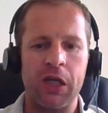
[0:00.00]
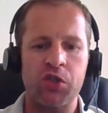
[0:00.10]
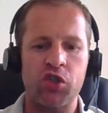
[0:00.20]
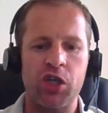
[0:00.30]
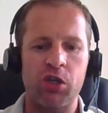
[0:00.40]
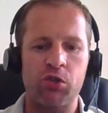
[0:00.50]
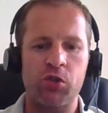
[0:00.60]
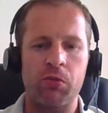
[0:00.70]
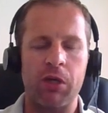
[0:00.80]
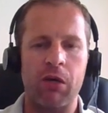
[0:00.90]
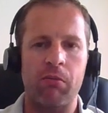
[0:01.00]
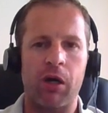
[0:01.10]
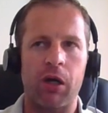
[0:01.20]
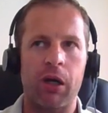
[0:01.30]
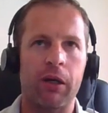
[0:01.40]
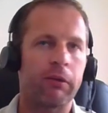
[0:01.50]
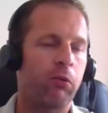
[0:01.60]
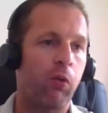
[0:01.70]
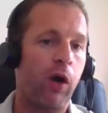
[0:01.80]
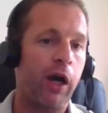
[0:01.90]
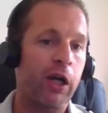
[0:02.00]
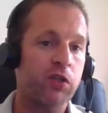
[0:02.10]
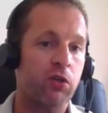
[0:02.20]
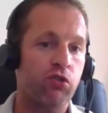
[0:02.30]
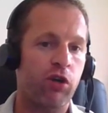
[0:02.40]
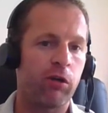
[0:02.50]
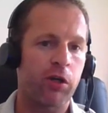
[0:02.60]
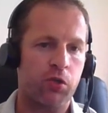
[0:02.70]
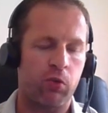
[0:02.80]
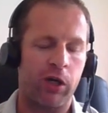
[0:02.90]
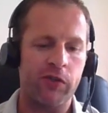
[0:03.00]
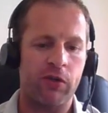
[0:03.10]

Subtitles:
SG used to be a wireless controller as well.